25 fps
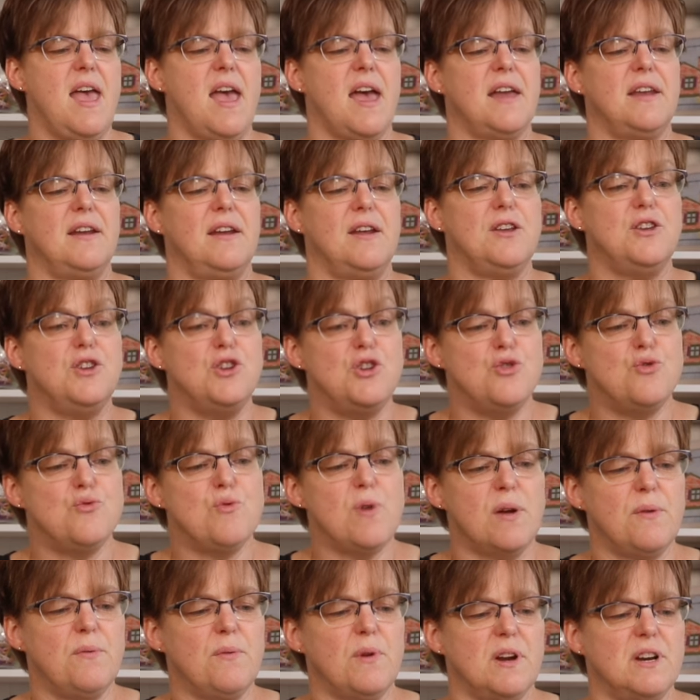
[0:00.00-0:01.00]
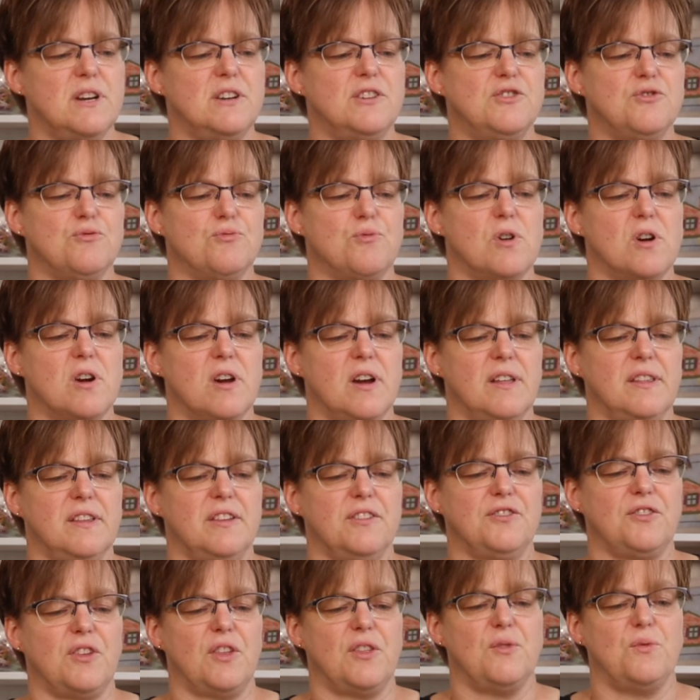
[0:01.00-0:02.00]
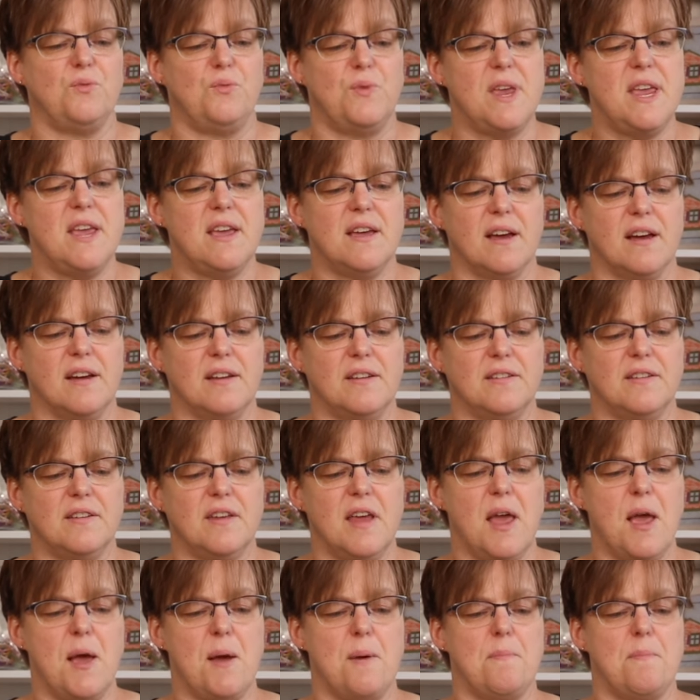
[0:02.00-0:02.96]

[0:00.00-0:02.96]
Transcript: And I knew I wanted to work on this on the weekend,